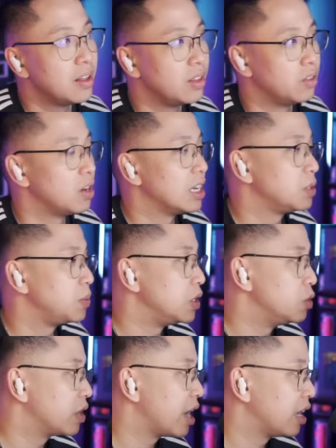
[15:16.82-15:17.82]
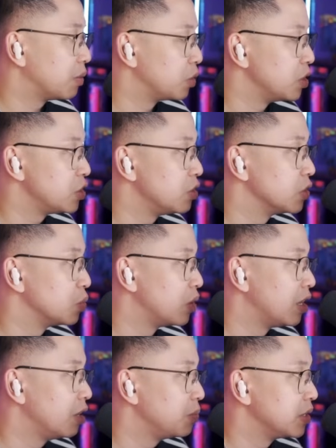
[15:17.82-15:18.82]
then there has to be new calibration as
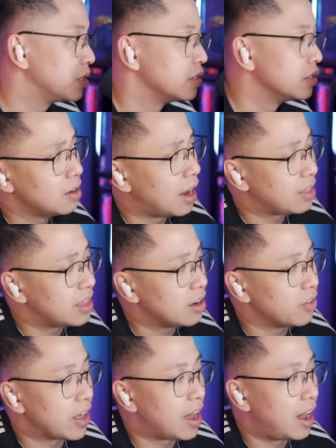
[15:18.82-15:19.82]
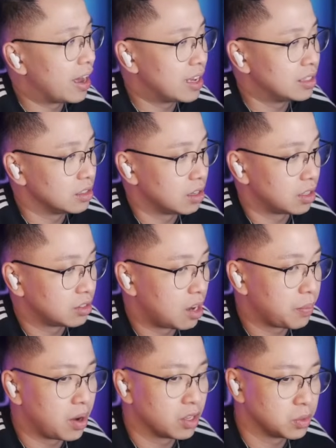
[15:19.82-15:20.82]
well, because I think on the high end, a lot of
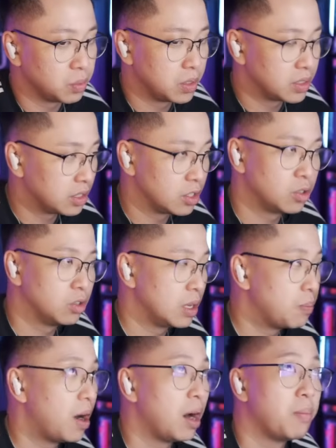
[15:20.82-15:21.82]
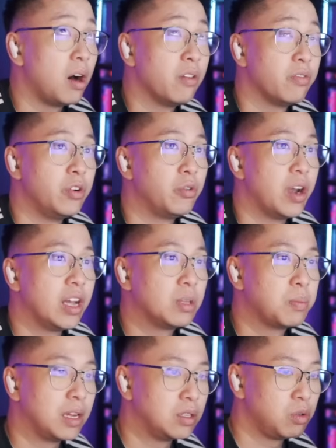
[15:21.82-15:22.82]
top console players can certainly pop off in
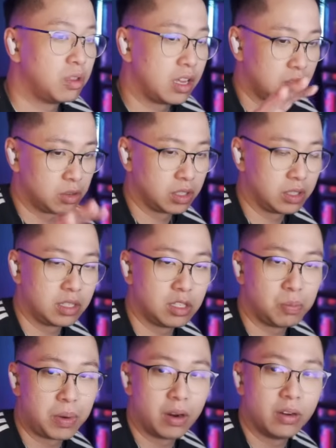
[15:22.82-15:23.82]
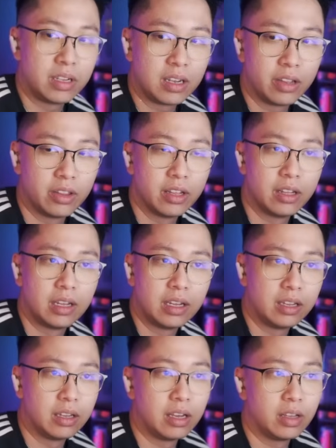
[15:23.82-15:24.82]
ranked, but I do think there's a disparity in
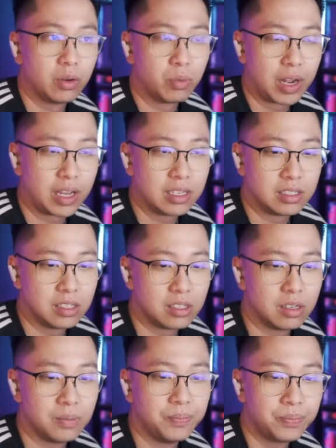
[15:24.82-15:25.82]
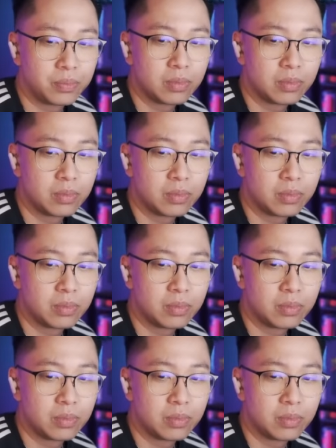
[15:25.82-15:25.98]
the ranking system